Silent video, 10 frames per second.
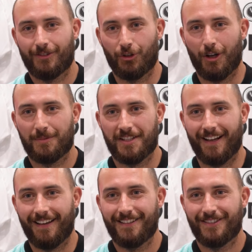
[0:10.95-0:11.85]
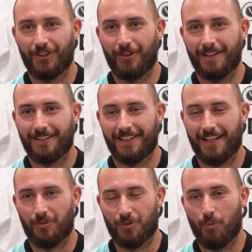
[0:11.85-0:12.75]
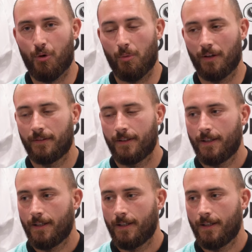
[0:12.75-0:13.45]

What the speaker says: gone up today, so today was a warm one.